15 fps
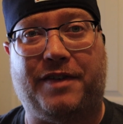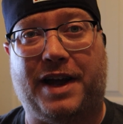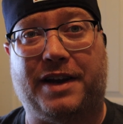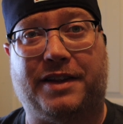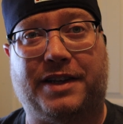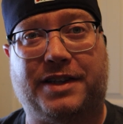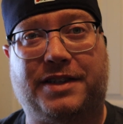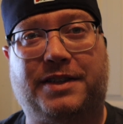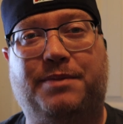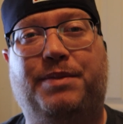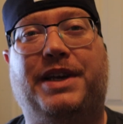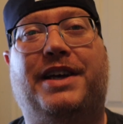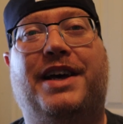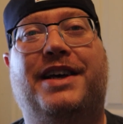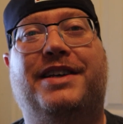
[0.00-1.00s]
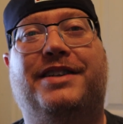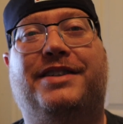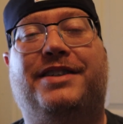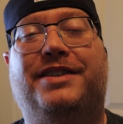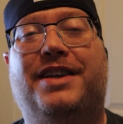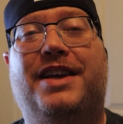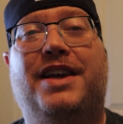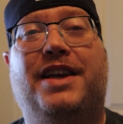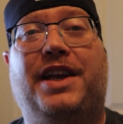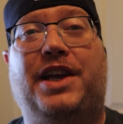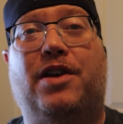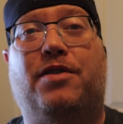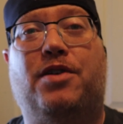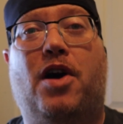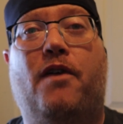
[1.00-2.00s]
a fan of this because
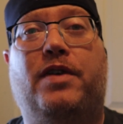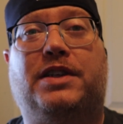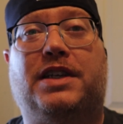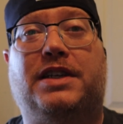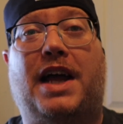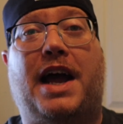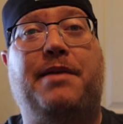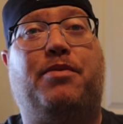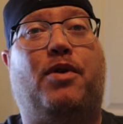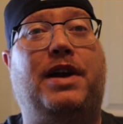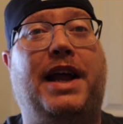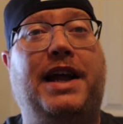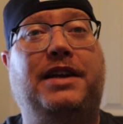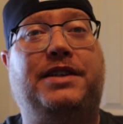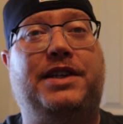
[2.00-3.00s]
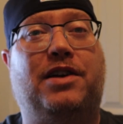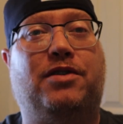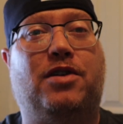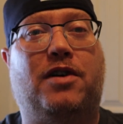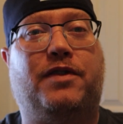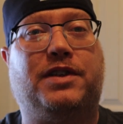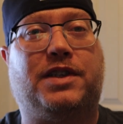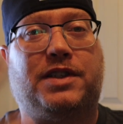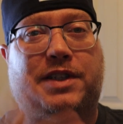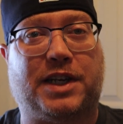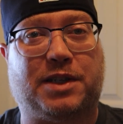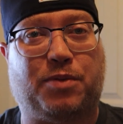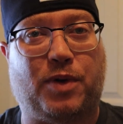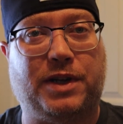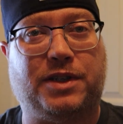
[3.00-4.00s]
you don't know if it's a 9.8, you don't know if it's a
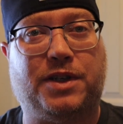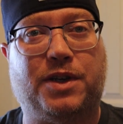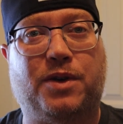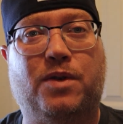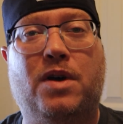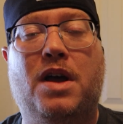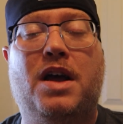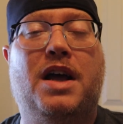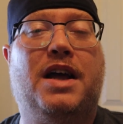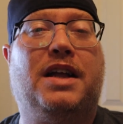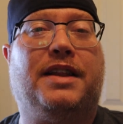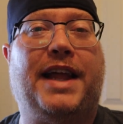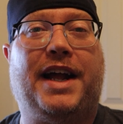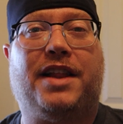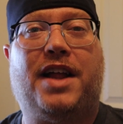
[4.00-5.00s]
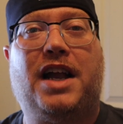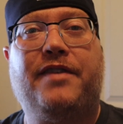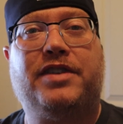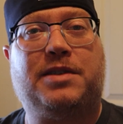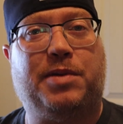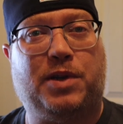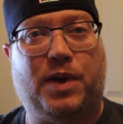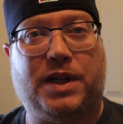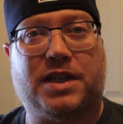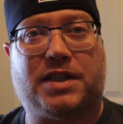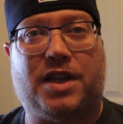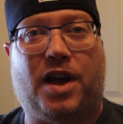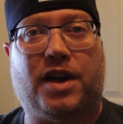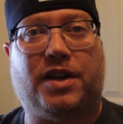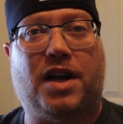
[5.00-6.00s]
6.2 like a lot of us have been doing
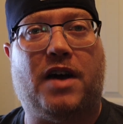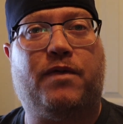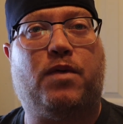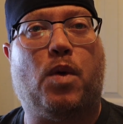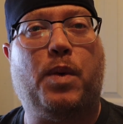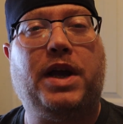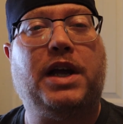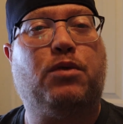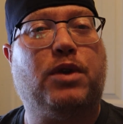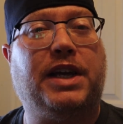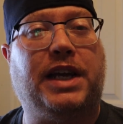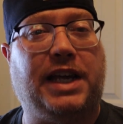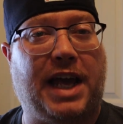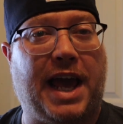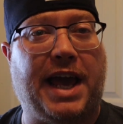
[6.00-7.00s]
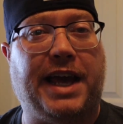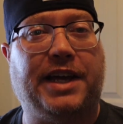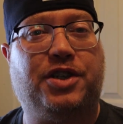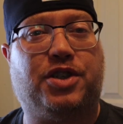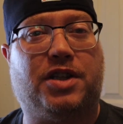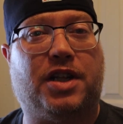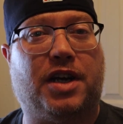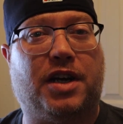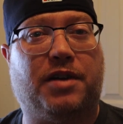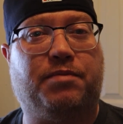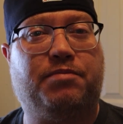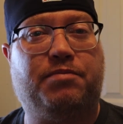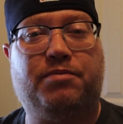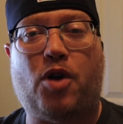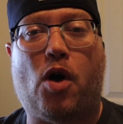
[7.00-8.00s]
this long enough where we can really gauge the
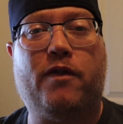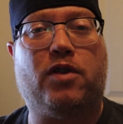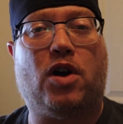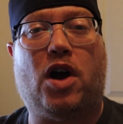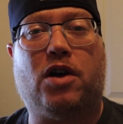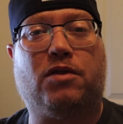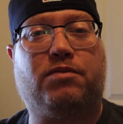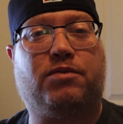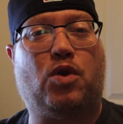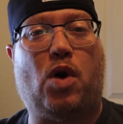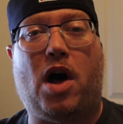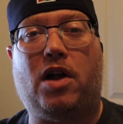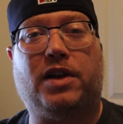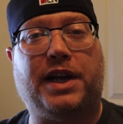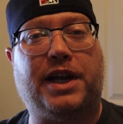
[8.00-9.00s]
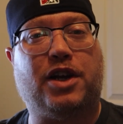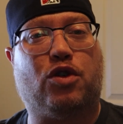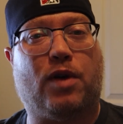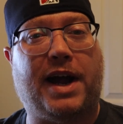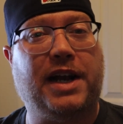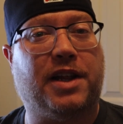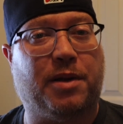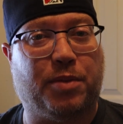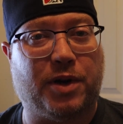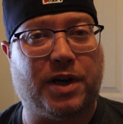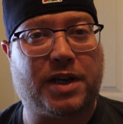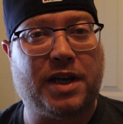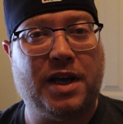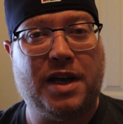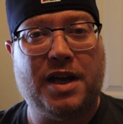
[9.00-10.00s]
overall quality and grade of the
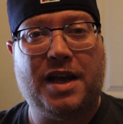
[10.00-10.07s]
book.